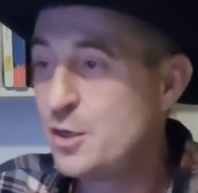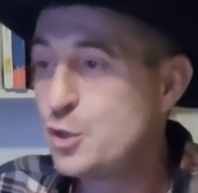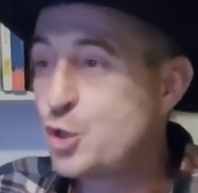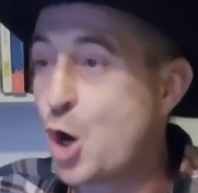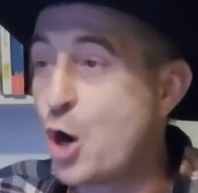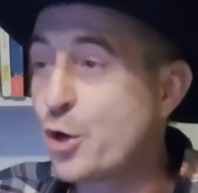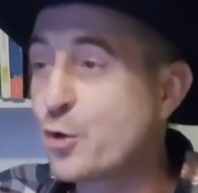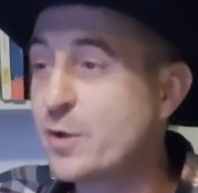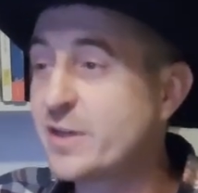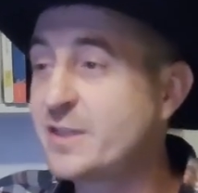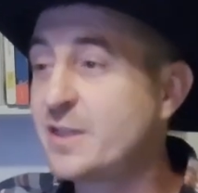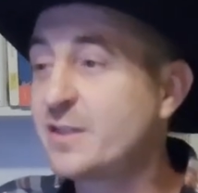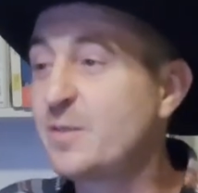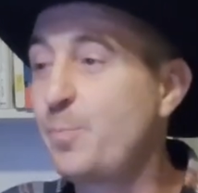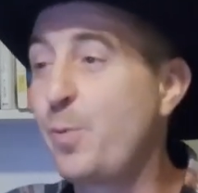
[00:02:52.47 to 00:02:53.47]
Tartarus
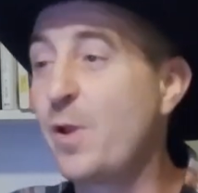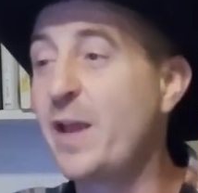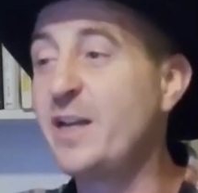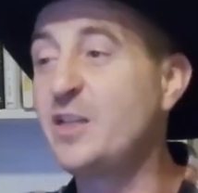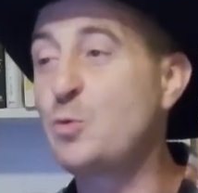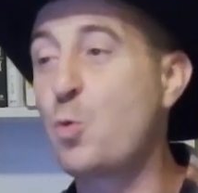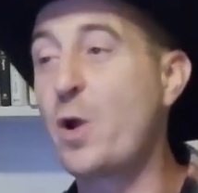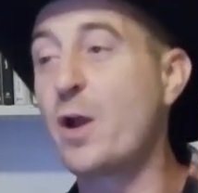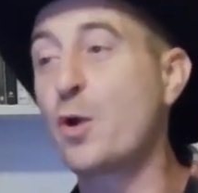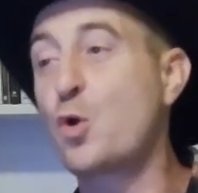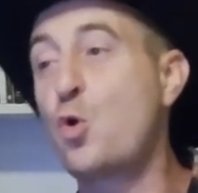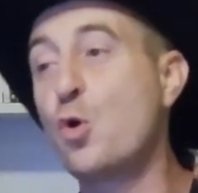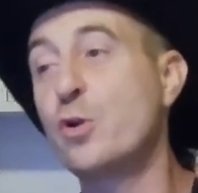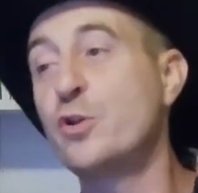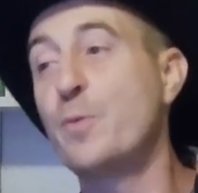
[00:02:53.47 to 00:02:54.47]
is a place where,
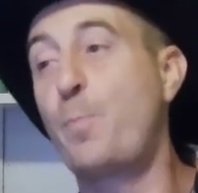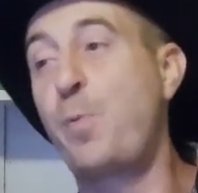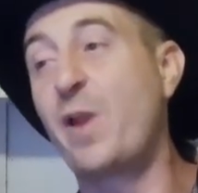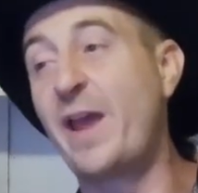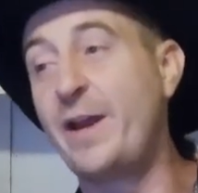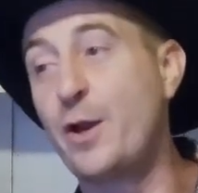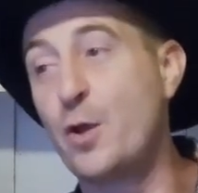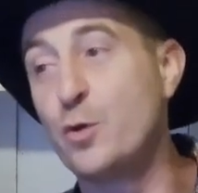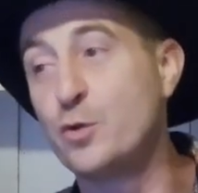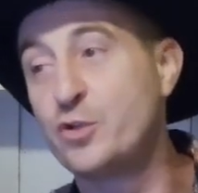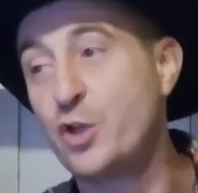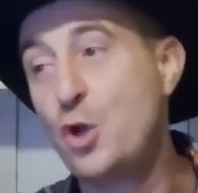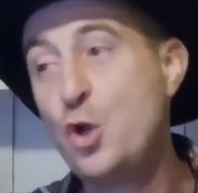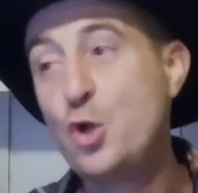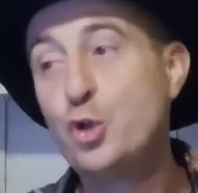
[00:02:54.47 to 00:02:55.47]
according to
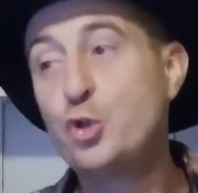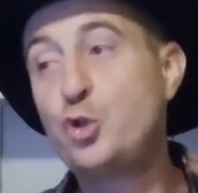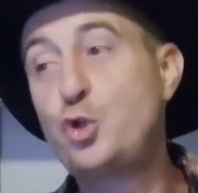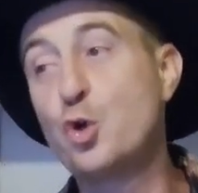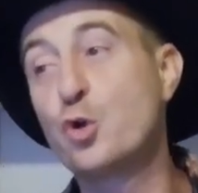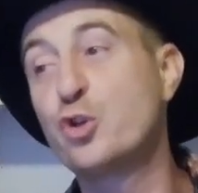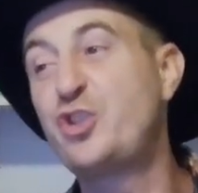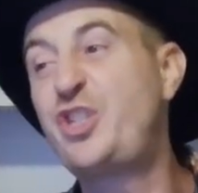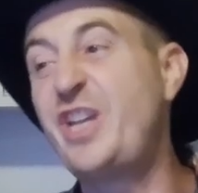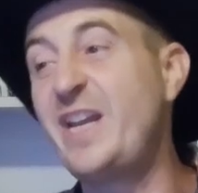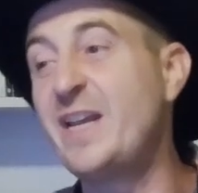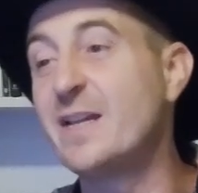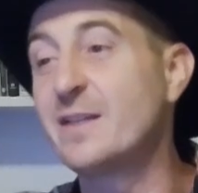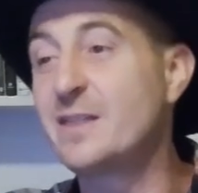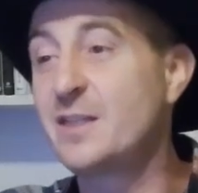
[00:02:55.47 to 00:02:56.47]
Plato's
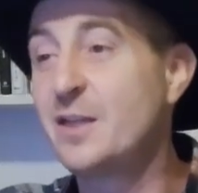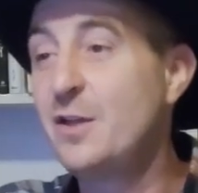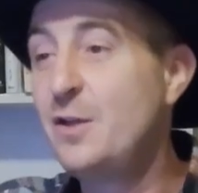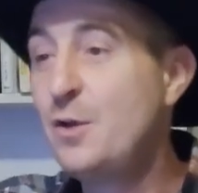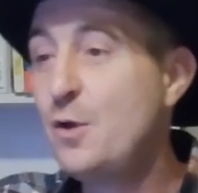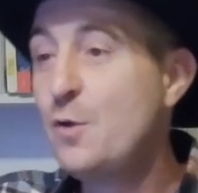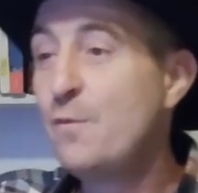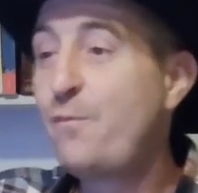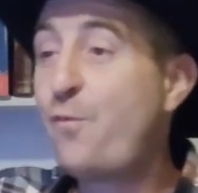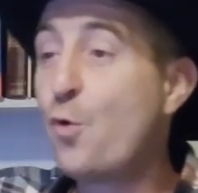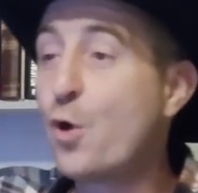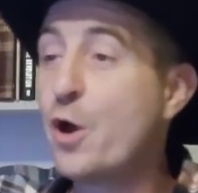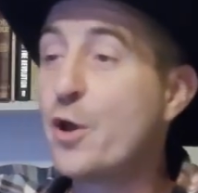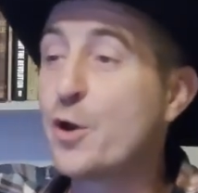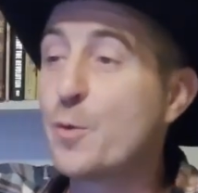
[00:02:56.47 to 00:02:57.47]
Gorgias,
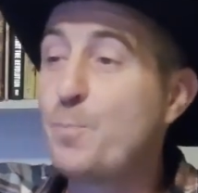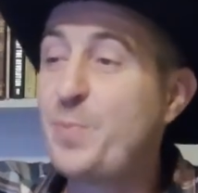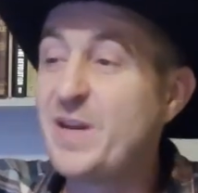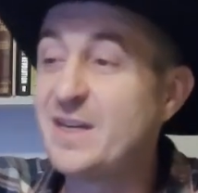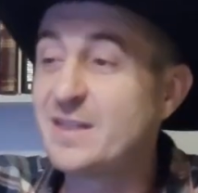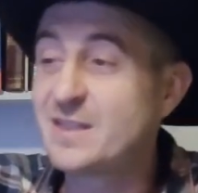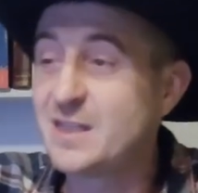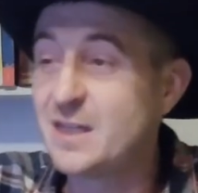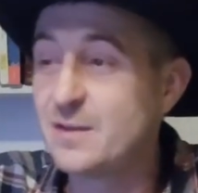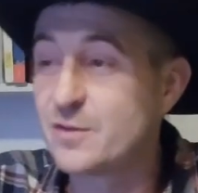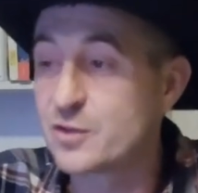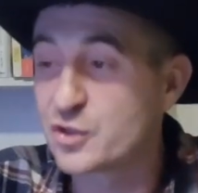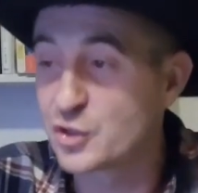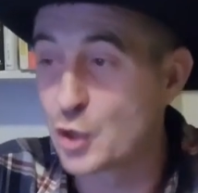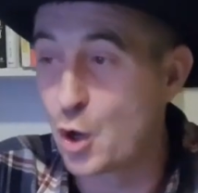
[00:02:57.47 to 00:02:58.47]
400 BC, the
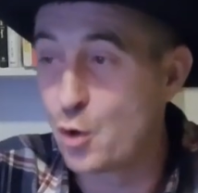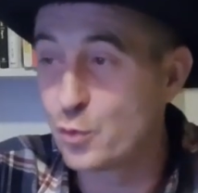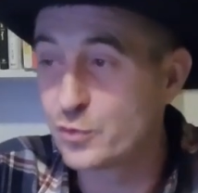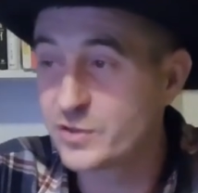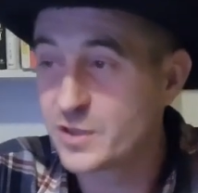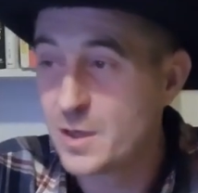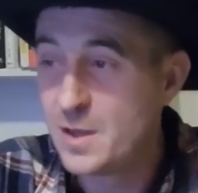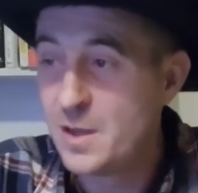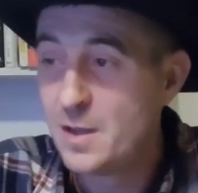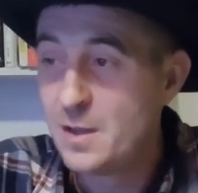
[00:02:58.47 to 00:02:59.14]
souls